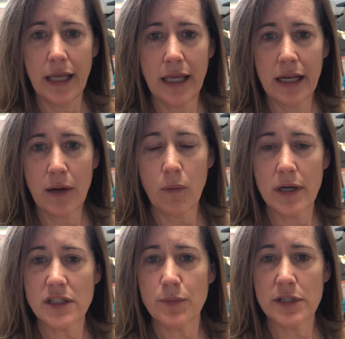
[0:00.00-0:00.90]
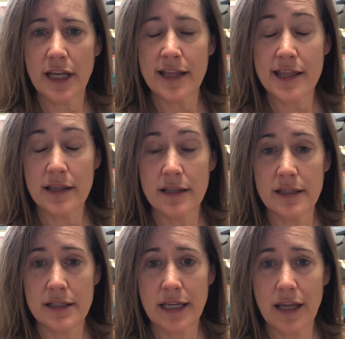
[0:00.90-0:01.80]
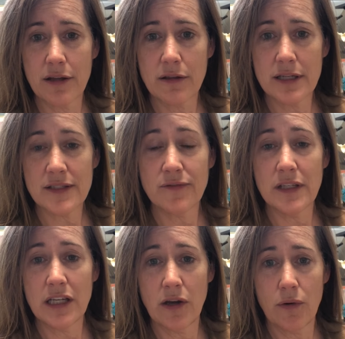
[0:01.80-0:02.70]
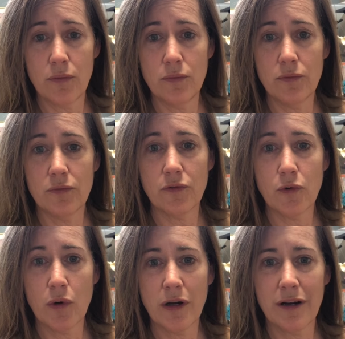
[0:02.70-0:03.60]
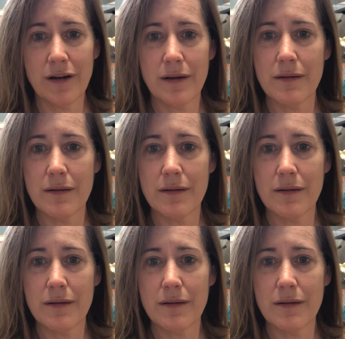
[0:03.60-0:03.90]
and I wanted to put together this video for